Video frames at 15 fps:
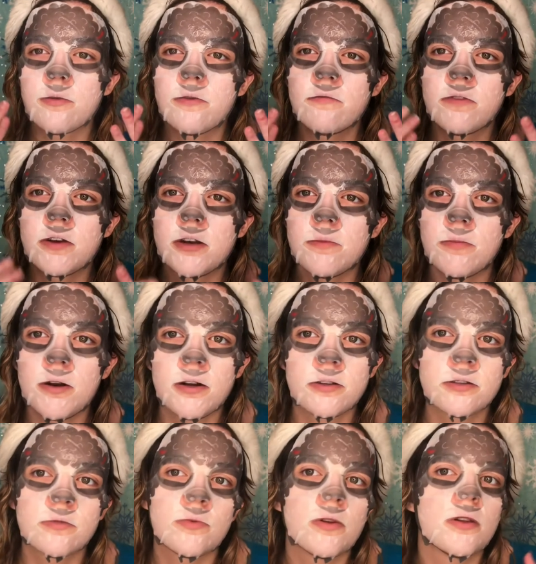been 15 minutes
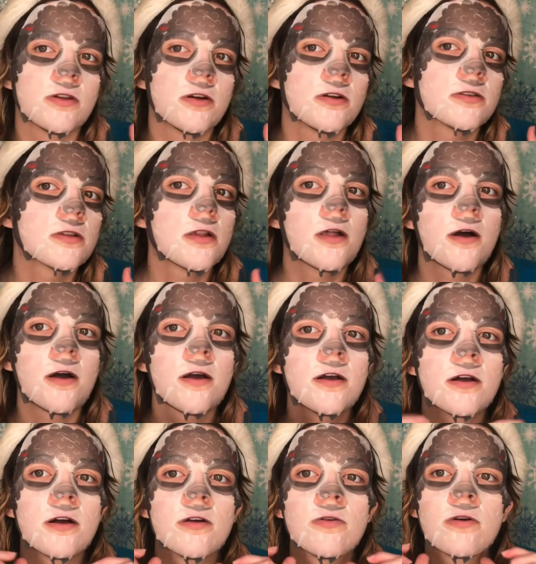is what it looks like
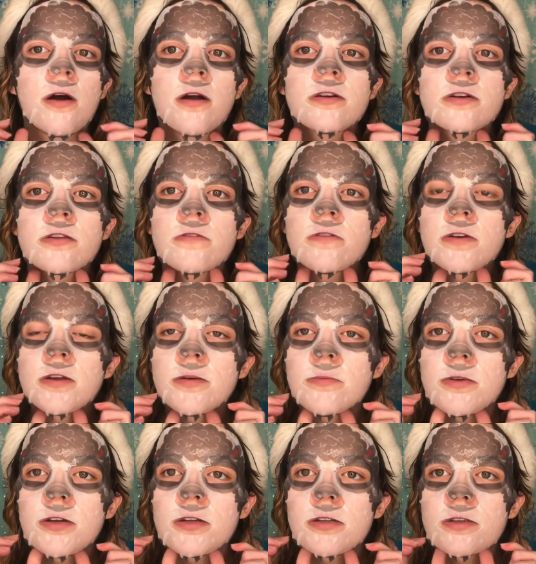after the 15
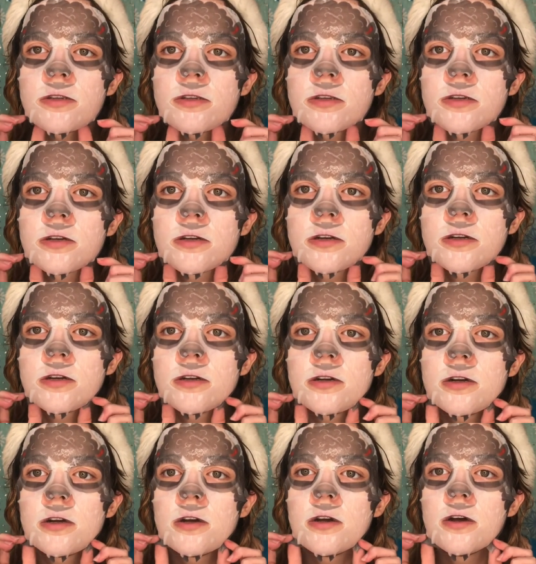minutes,
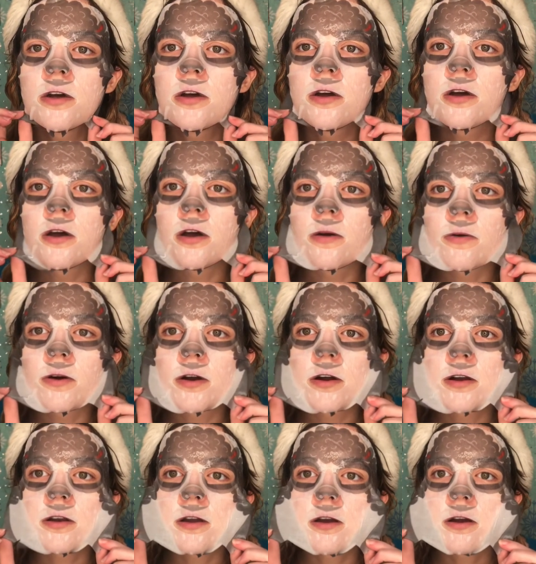and we're
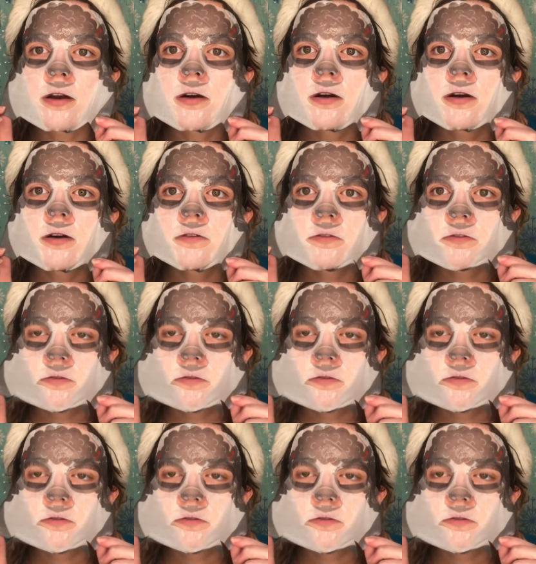gonna take it off.